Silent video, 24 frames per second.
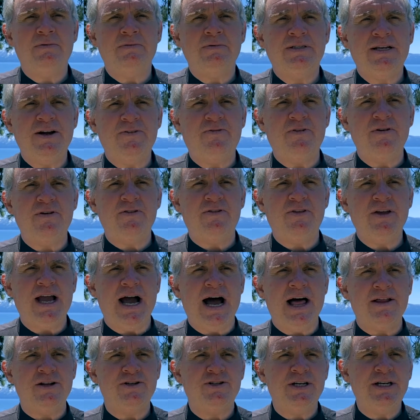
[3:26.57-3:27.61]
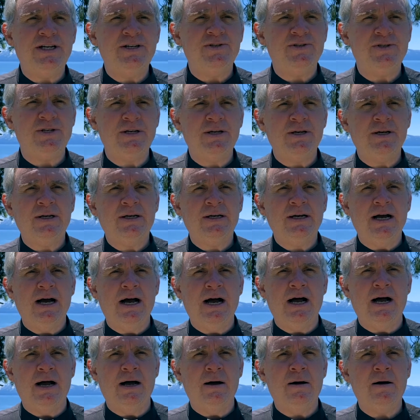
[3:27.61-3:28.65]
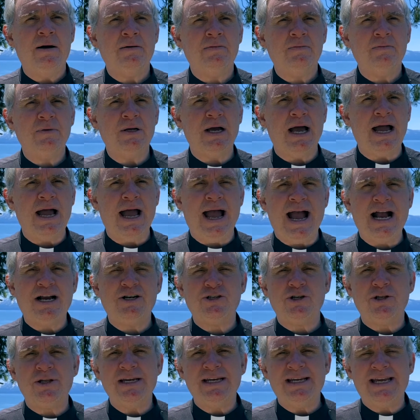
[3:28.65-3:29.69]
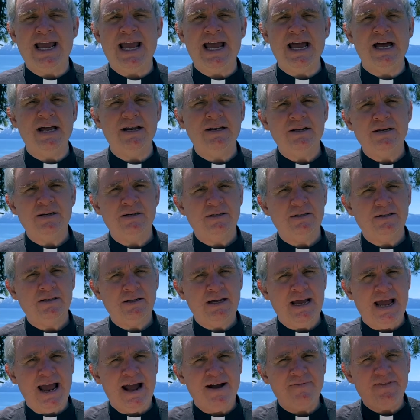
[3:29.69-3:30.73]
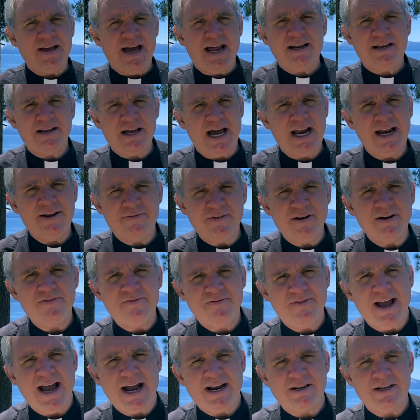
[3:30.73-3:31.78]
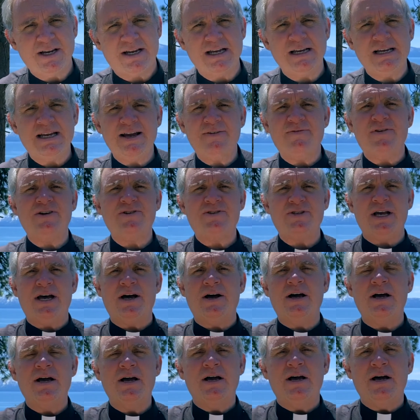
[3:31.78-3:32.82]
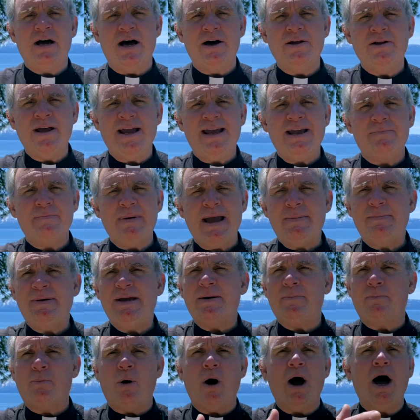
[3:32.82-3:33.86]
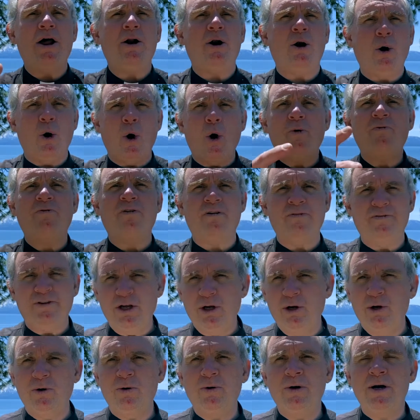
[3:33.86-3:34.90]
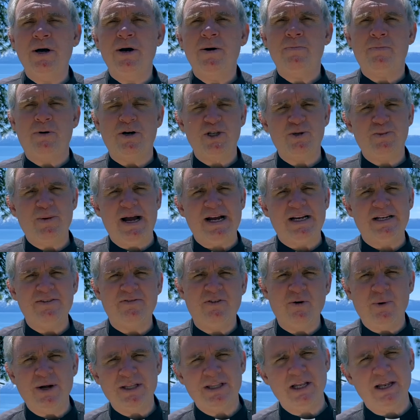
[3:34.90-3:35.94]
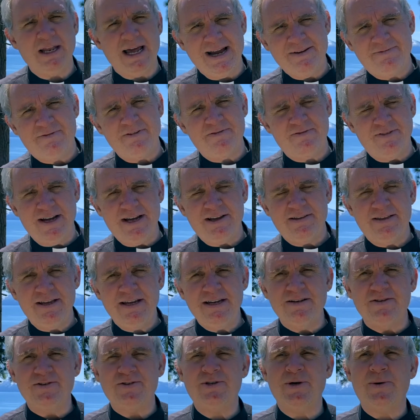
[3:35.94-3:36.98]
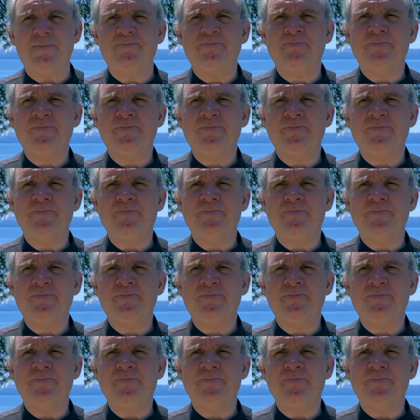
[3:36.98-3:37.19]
different theologies actually can have that kind of an effect. It can give us a broader overview perspective of what the life of faith is.